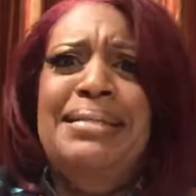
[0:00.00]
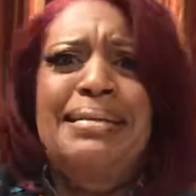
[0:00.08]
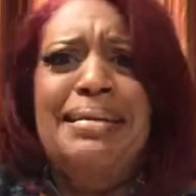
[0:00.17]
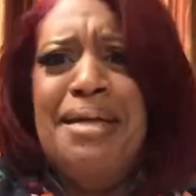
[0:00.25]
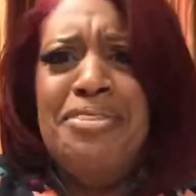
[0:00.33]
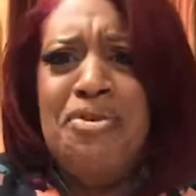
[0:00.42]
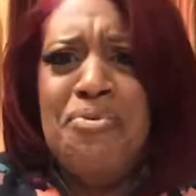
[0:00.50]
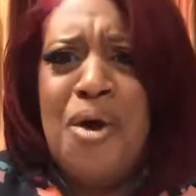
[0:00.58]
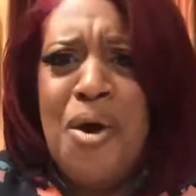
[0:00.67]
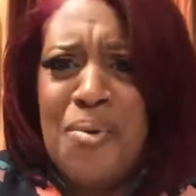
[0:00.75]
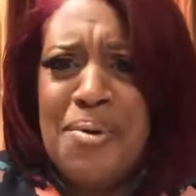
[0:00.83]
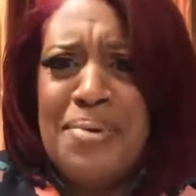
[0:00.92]
nothing
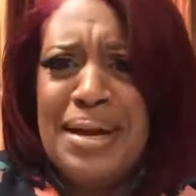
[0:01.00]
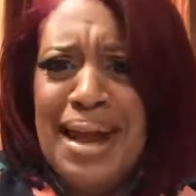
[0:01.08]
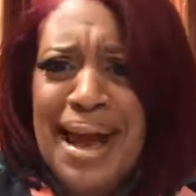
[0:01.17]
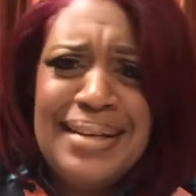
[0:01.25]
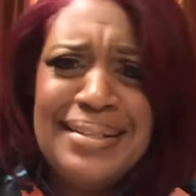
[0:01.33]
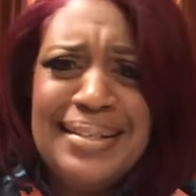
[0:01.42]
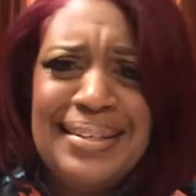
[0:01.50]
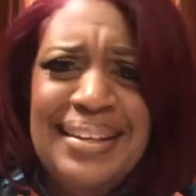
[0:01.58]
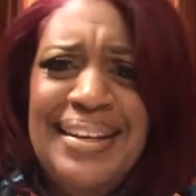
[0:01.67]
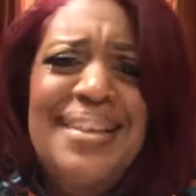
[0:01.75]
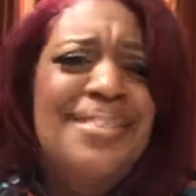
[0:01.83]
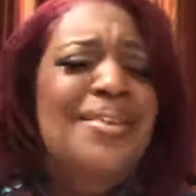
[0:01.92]
wrong with relaxing.
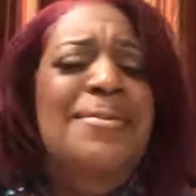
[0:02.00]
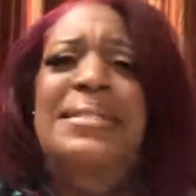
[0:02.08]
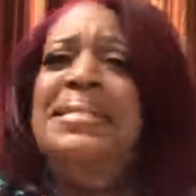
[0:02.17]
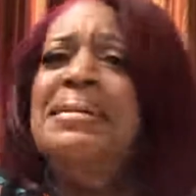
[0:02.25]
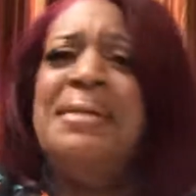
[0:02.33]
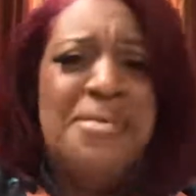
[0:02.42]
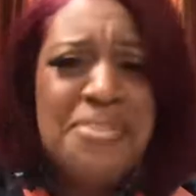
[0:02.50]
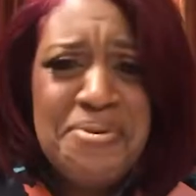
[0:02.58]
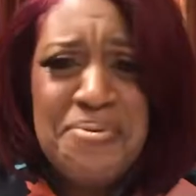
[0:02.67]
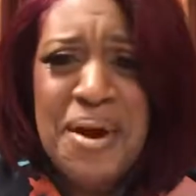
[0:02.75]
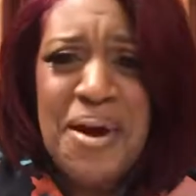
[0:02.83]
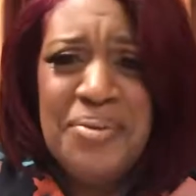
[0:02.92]
There is nothing
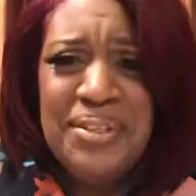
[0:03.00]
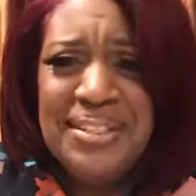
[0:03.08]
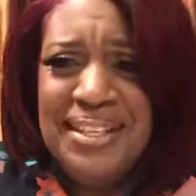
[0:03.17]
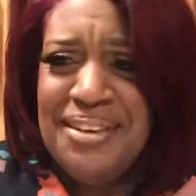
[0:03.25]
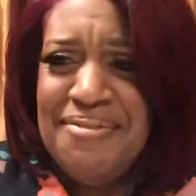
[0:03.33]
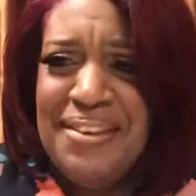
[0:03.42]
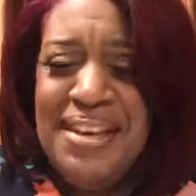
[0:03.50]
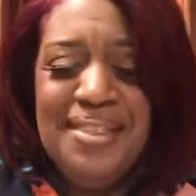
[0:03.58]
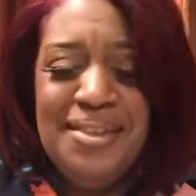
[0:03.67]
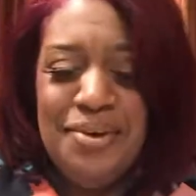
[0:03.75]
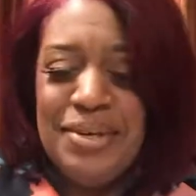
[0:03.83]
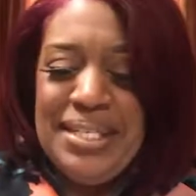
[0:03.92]
wrong with TV.
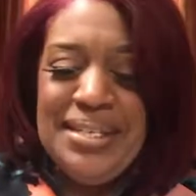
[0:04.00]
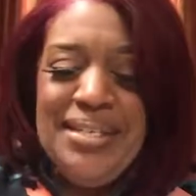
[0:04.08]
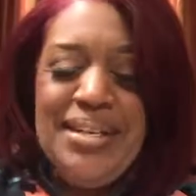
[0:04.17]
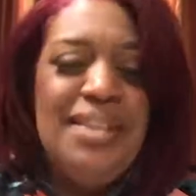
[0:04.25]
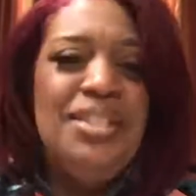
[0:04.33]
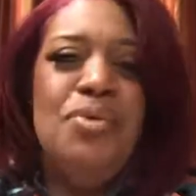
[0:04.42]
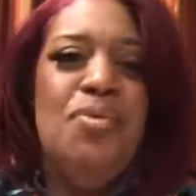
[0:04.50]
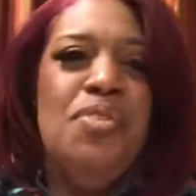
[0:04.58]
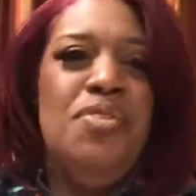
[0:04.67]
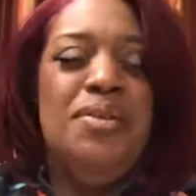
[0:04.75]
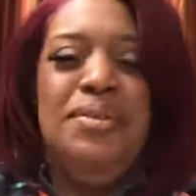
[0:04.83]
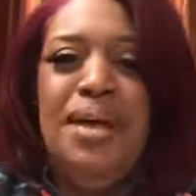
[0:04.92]
There is
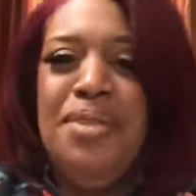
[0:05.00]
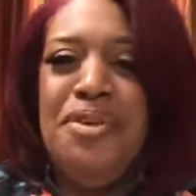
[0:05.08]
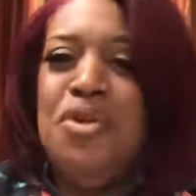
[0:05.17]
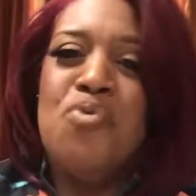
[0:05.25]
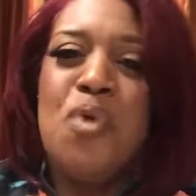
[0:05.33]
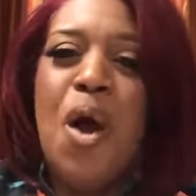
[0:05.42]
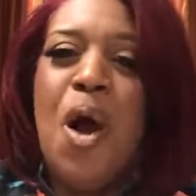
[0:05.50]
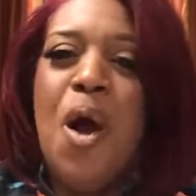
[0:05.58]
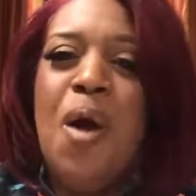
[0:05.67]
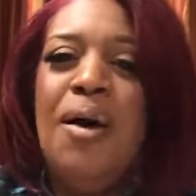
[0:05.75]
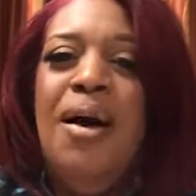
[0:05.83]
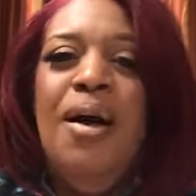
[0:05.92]
nothing
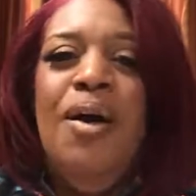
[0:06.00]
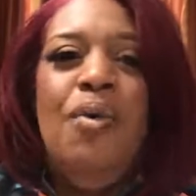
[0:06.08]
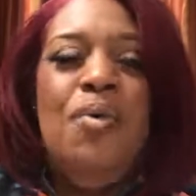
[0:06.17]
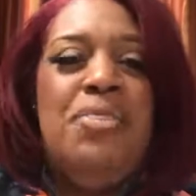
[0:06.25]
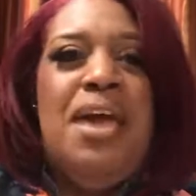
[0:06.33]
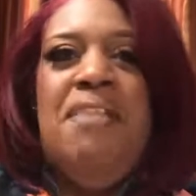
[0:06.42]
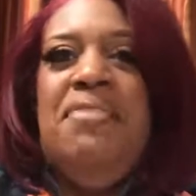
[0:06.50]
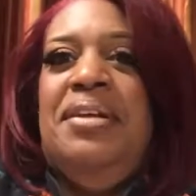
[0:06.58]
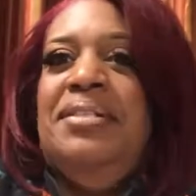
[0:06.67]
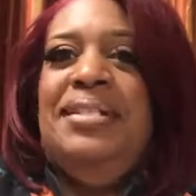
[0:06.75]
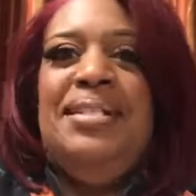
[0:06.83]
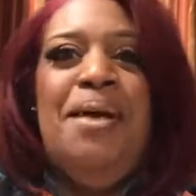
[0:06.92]
wrong with having
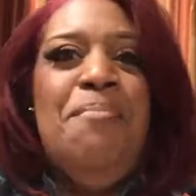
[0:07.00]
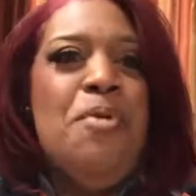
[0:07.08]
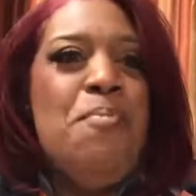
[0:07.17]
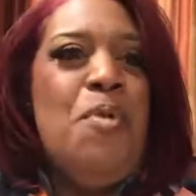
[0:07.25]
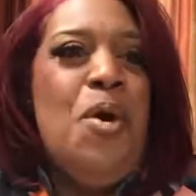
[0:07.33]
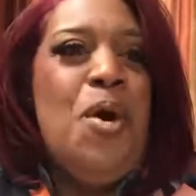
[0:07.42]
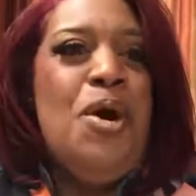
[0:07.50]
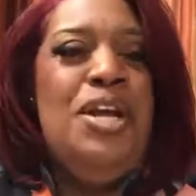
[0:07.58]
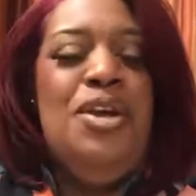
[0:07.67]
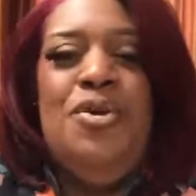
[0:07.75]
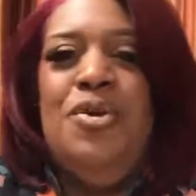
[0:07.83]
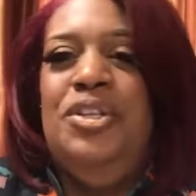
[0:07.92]
a slumber
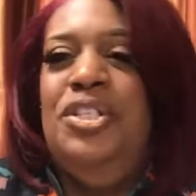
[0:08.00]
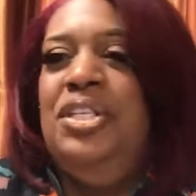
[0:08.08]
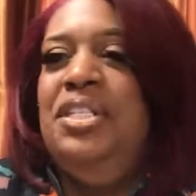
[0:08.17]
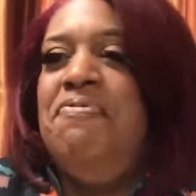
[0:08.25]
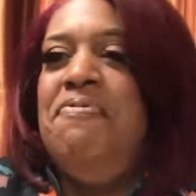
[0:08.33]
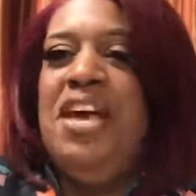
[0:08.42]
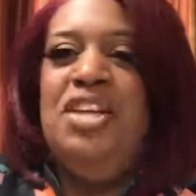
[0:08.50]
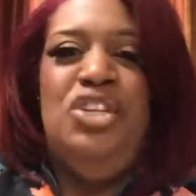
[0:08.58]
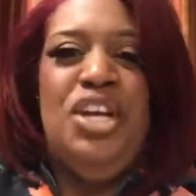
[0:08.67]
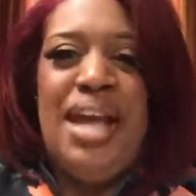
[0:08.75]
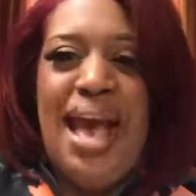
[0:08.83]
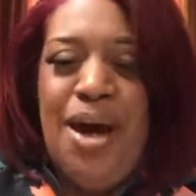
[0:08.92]
party or just
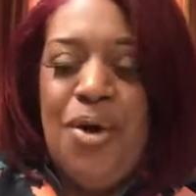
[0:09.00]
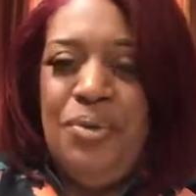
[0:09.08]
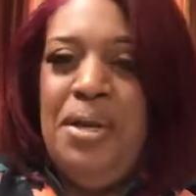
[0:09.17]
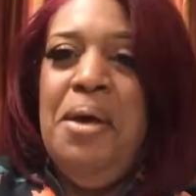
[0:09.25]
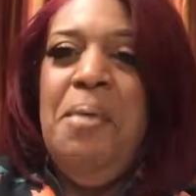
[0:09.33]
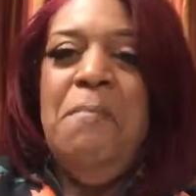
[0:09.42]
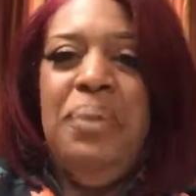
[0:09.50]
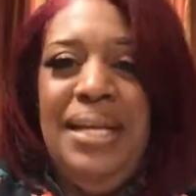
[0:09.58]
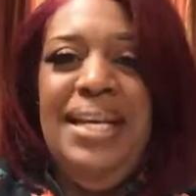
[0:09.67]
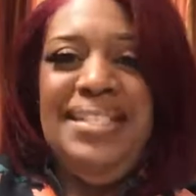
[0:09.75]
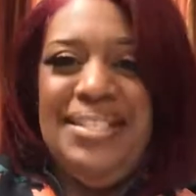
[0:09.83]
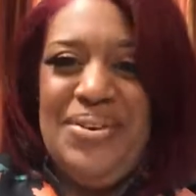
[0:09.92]
vegging out.
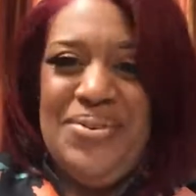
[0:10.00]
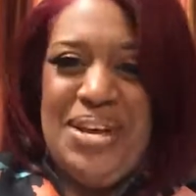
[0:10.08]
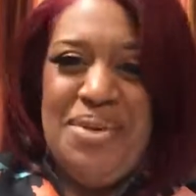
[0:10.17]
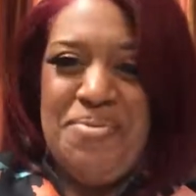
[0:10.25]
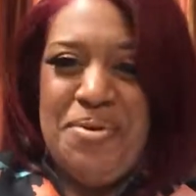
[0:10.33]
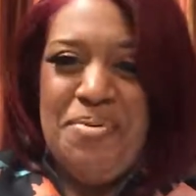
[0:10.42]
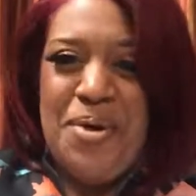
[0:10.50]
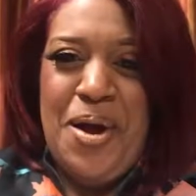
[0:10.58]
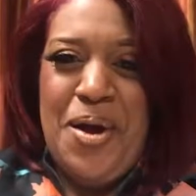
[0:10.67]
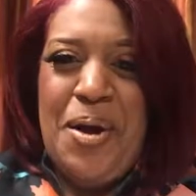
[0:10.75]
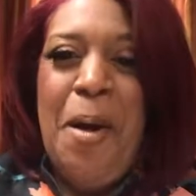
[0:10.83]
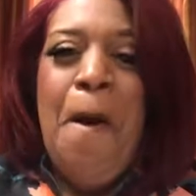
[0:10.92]
Please don't get me
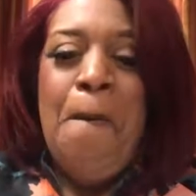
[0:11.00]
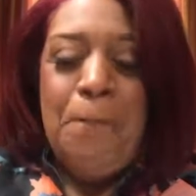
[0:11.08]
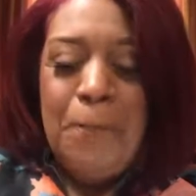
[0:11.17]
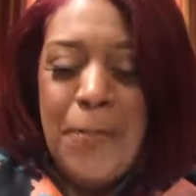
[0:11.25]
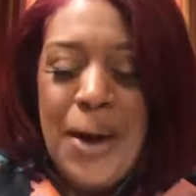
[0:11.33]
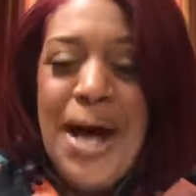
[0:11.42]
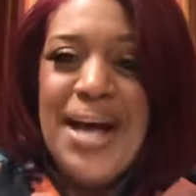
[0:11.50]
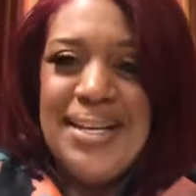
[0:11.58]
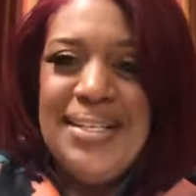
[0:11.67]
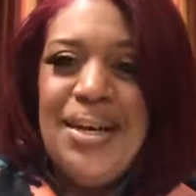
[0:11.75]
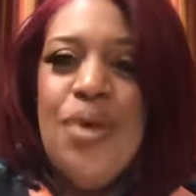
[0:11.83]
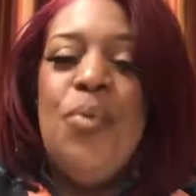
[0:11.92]
wrong.
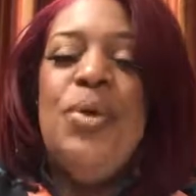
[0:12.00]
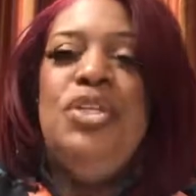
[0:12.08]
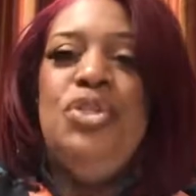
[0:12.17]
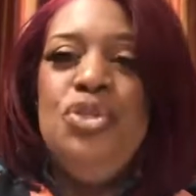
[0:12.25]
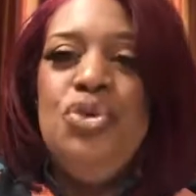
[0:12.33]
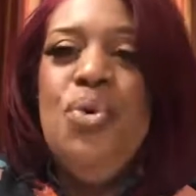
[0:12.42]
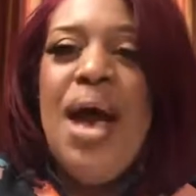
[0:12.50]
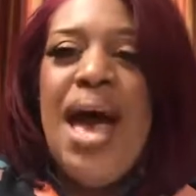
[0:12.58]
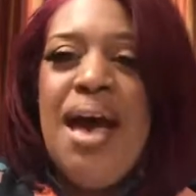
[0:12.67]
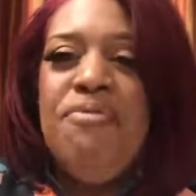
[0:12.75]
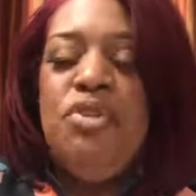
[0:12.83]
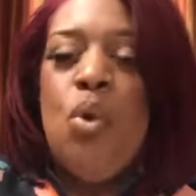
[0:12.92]
But we do
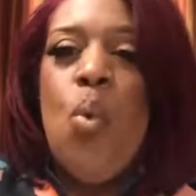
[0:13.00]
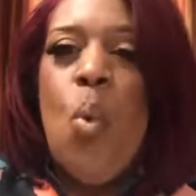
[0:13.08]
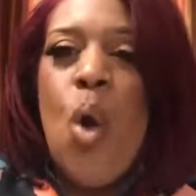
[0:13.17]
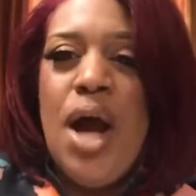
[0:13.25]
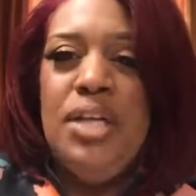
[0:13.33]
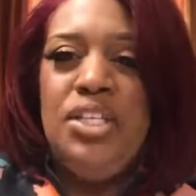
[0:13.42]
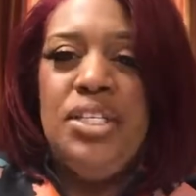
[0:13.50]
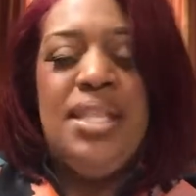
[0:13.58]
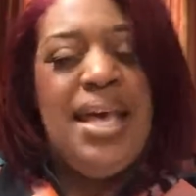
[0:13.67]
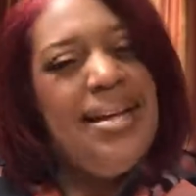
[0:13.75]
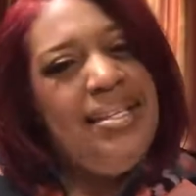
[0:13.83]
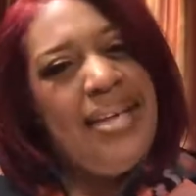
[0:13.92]
have to watch
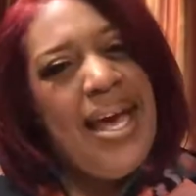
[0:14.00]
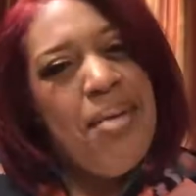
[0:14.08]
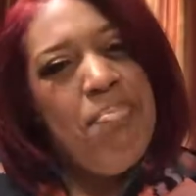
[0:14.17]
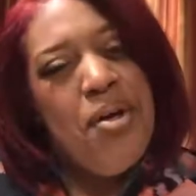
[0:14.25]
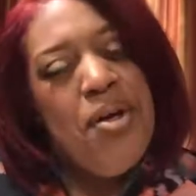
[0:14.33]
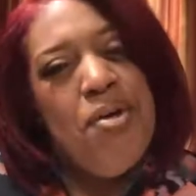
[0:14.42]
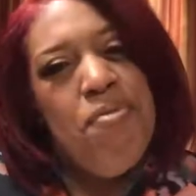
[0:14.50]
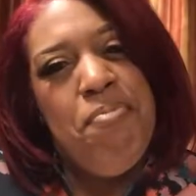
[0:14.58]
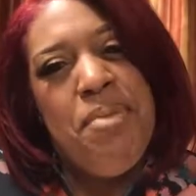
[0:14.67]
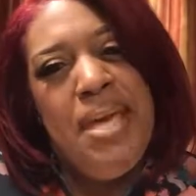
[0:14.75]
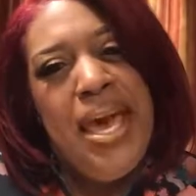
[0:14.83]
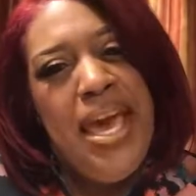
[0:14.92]
that type of
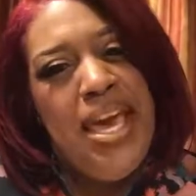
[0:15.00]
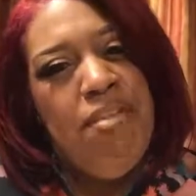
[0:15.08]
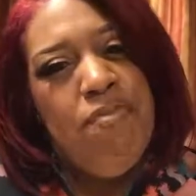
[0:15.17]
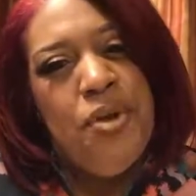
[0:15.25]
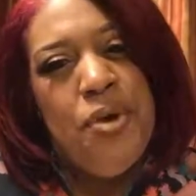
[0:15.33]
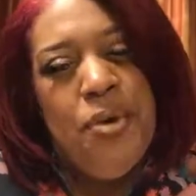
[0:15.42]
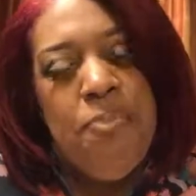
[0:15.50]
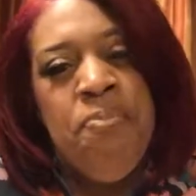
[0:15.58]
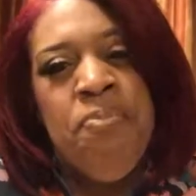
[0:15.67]
behavior